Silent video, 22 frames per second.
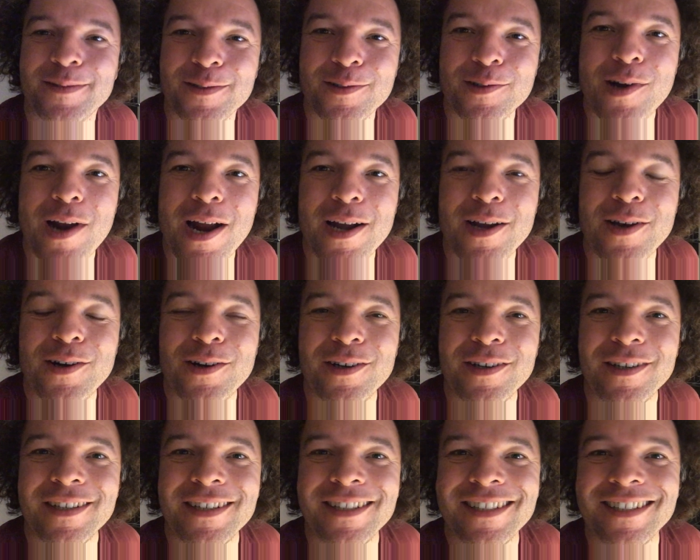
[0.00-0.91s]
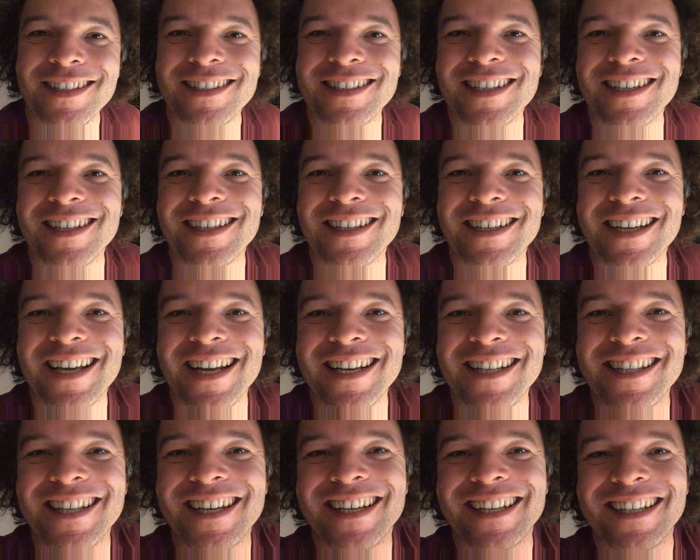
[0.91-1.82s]
crack on and uh, get
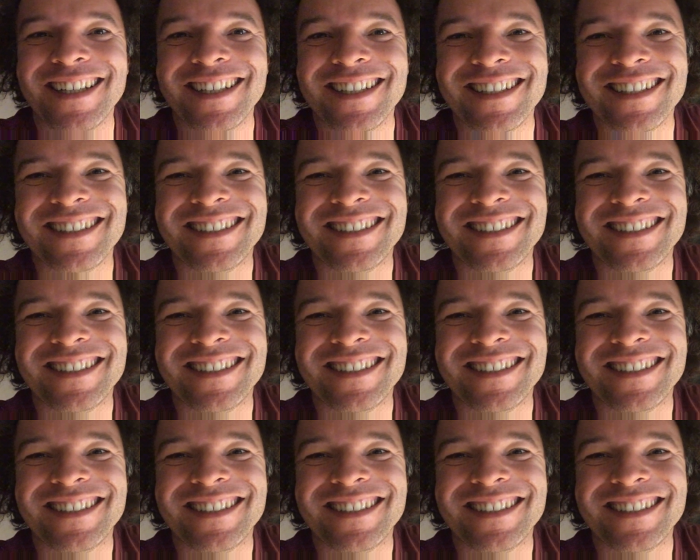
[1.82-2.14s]
it done.